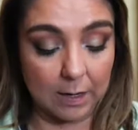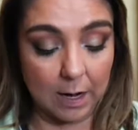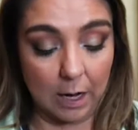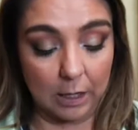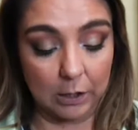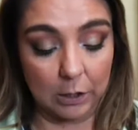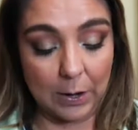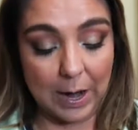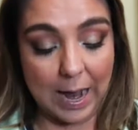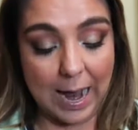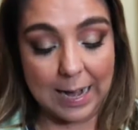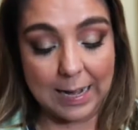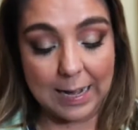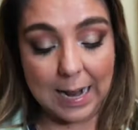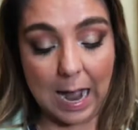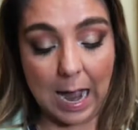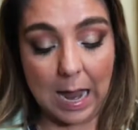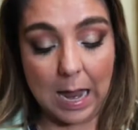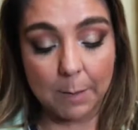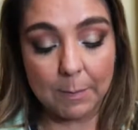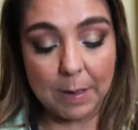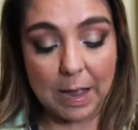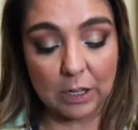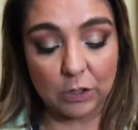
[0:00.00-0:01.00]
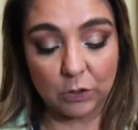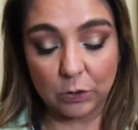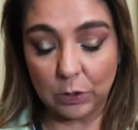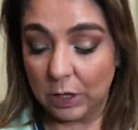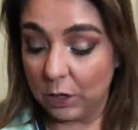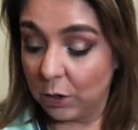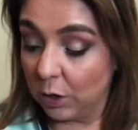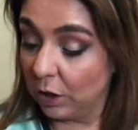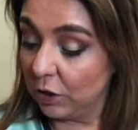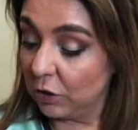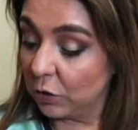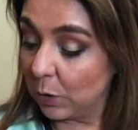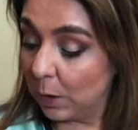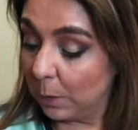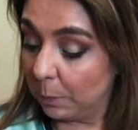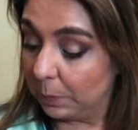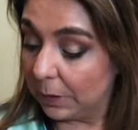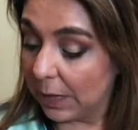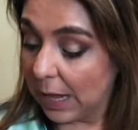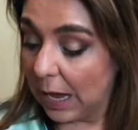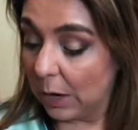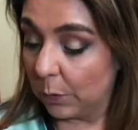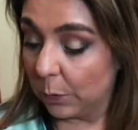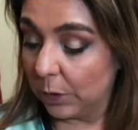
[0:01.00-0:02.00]
color, and I am actually going to
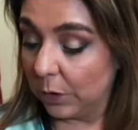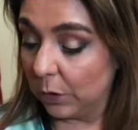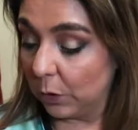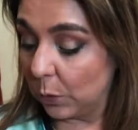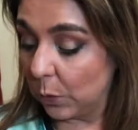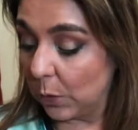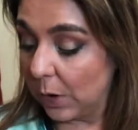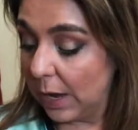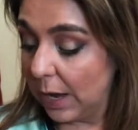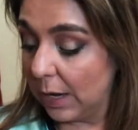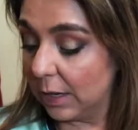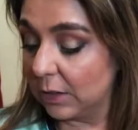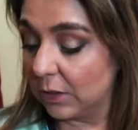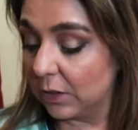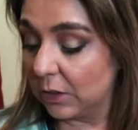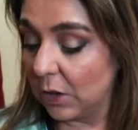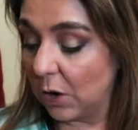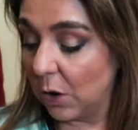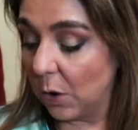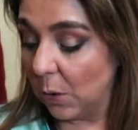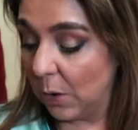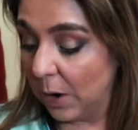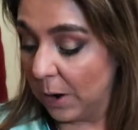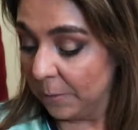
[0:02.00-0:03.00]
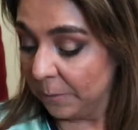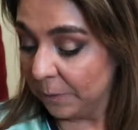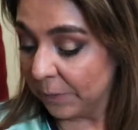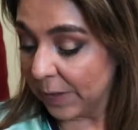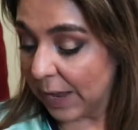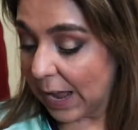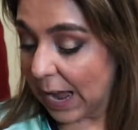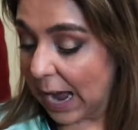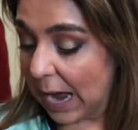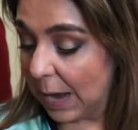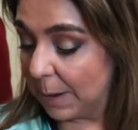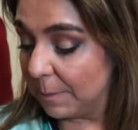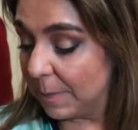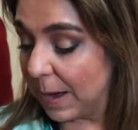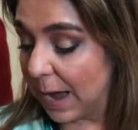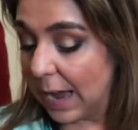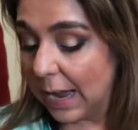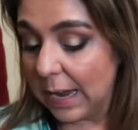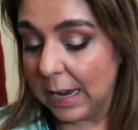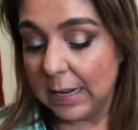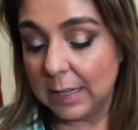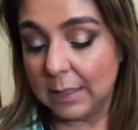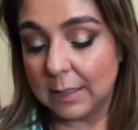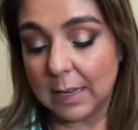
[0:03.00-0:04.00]
apply real quick, so I
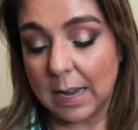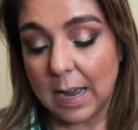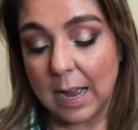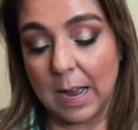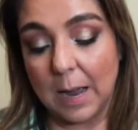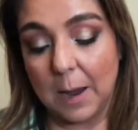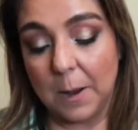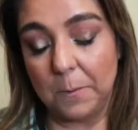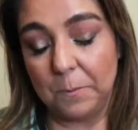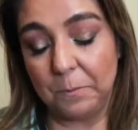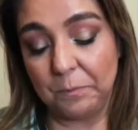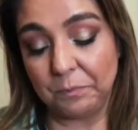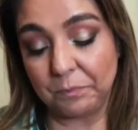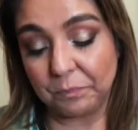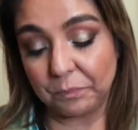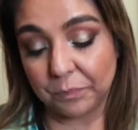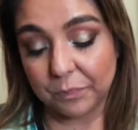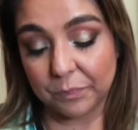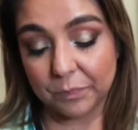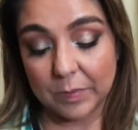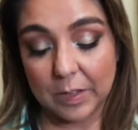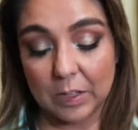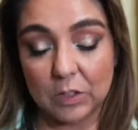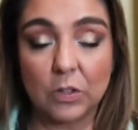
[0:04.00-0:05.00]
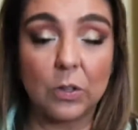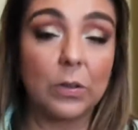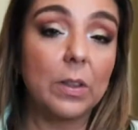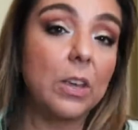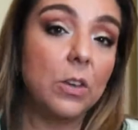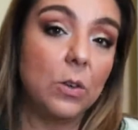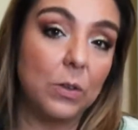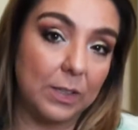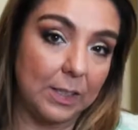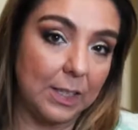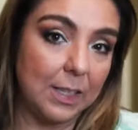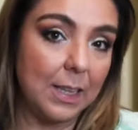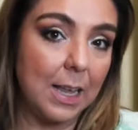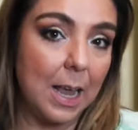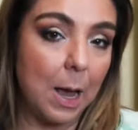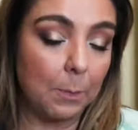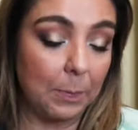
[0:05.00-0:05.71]
might, so that you see the